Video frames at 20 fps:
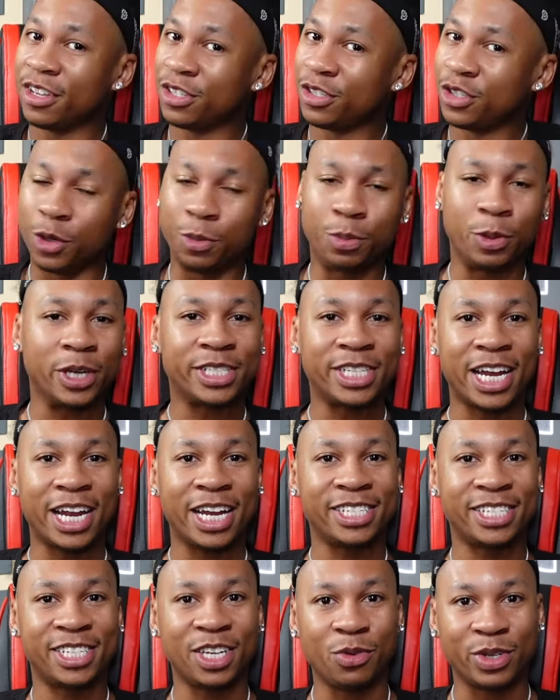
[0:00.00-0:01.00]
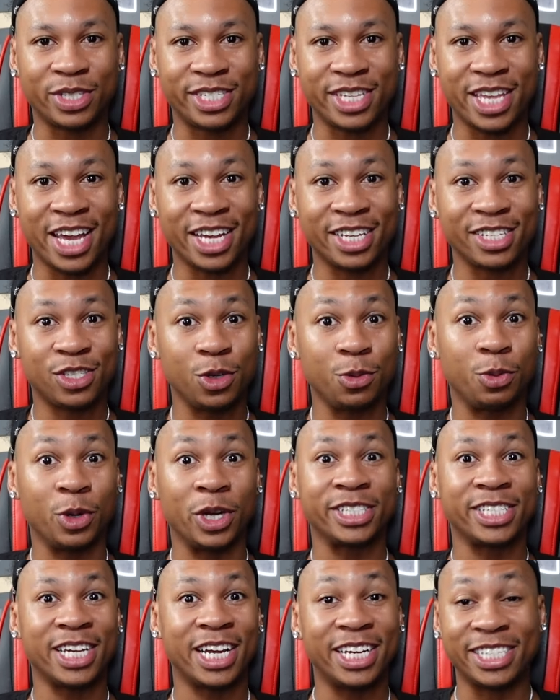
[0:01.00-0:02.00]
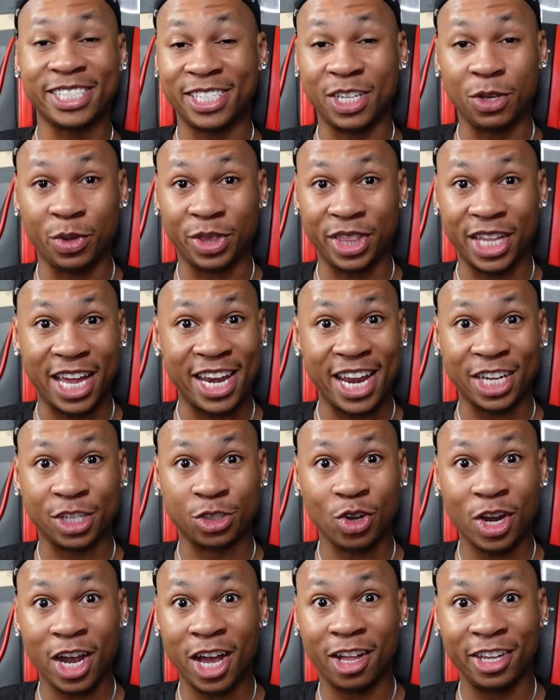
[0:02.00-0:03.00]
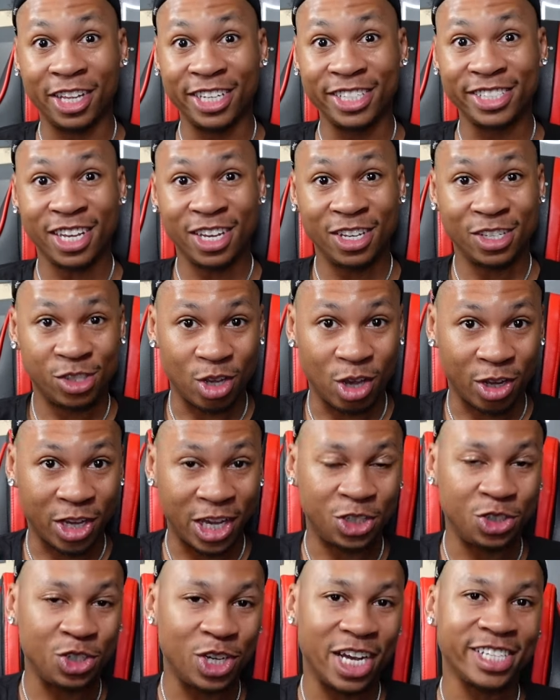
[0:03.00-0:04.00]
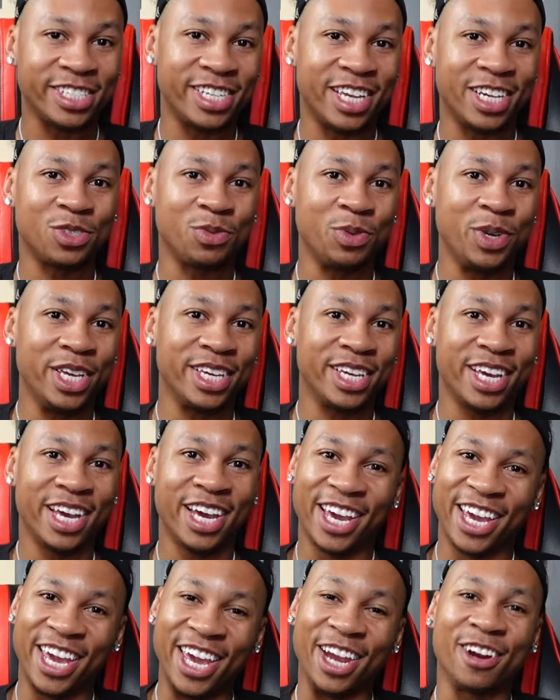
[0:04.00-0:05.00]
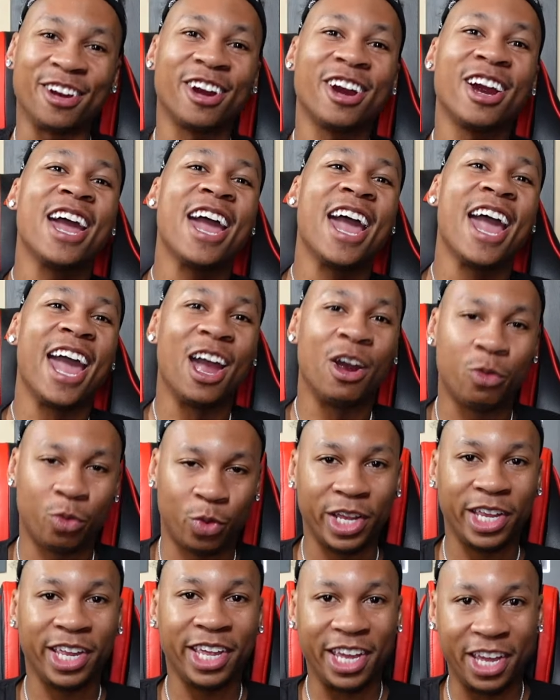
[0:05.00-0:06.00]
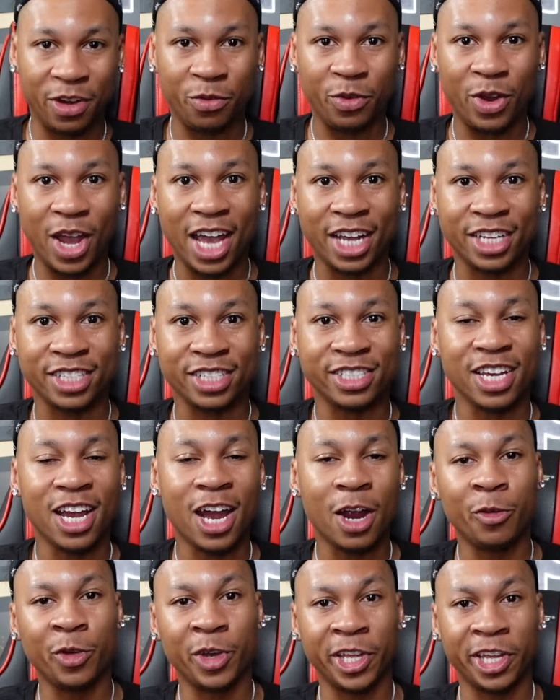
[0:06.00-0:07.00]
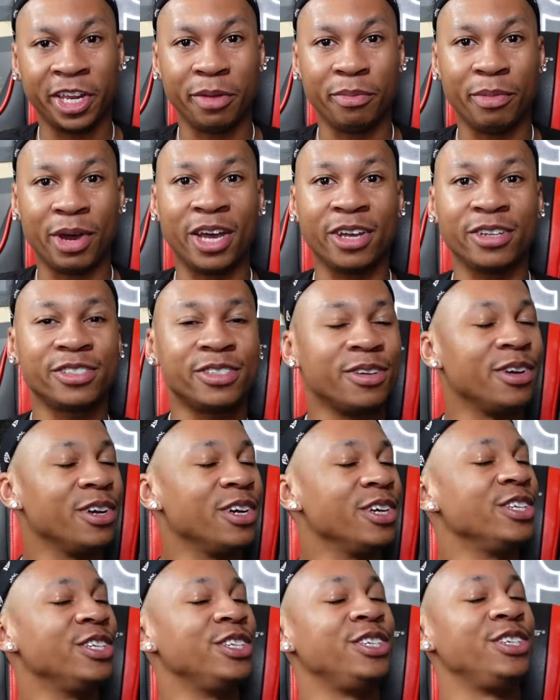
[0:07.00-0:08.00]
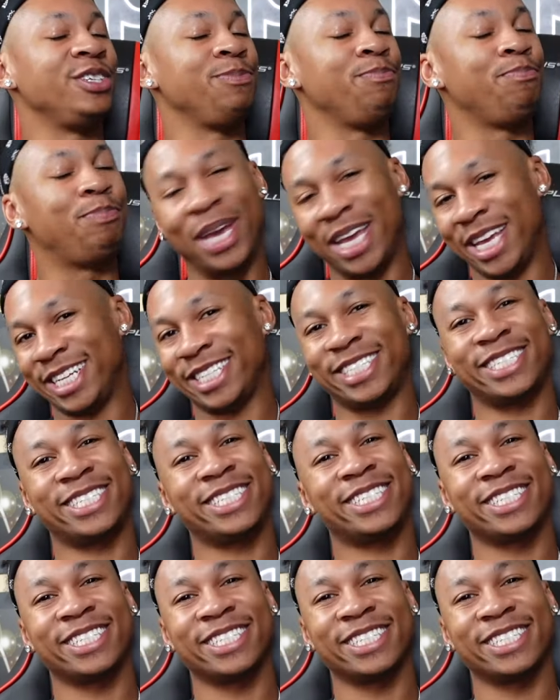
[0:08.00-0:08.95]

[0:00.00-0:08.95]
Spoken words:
Super excited to see what's next. Super excited to see what that next trial is. So I'll catch you guys next week here at Reel It In Reactions. I'm Reel It In Miles. Peace.